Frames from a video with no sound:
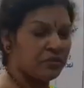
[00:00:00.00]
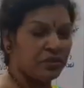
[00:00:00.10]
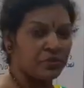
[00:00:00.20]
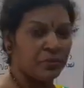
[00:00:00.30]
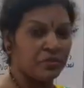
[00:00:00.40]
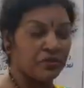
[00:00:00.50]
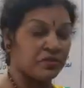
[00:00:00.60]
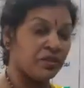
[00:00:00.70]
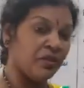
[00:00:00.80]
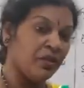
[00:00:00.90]

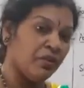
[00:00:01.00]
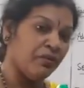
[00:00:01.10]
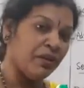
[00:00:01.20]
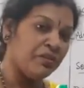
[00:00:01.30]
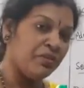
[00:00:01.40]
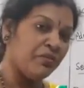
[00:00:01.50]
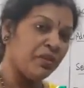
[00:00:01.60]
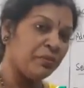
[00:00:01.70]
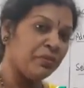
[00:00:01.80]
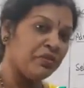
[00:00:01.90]
expenses. Once if
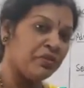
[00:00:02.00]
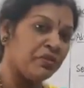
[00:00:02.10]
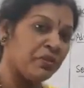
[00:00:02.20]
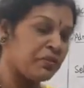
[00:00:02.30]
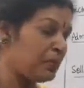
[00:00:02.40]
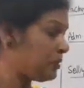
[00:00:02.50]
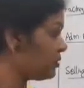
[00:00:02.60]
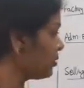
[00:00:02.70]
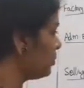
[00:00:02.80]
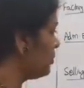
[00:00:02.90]
administrative expenses
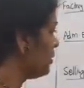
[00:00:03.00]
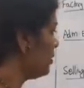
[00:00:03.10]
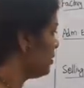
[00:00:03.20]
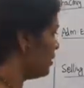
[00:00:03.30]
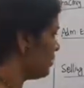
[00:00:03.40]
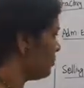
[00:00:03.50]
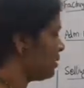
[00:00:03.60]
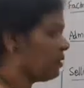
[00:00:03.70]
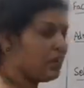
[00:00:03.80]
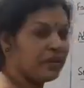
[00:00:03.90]
are over, that we
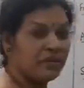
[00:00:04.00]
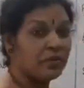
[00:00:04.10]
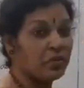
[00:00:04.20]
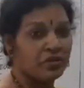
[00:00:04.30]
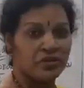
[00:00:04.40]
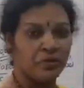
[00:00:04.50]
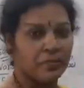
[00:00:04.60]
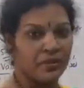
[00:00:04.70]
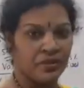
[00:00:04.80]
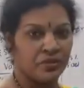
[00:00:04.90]
call it as a cost of
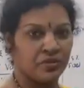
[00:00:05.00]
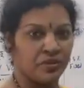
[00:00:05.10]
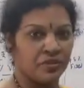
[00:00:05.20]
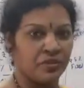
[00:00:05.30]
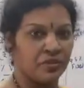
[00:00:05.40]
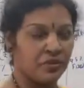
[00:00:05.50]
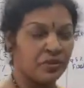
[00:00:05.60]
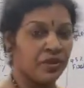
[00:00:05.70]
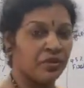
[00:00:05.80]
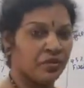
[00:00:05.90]
production.
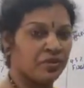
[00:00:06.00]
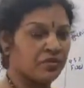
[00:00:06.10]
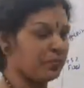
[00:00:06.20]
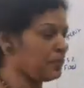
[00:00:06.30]
Okay, cost of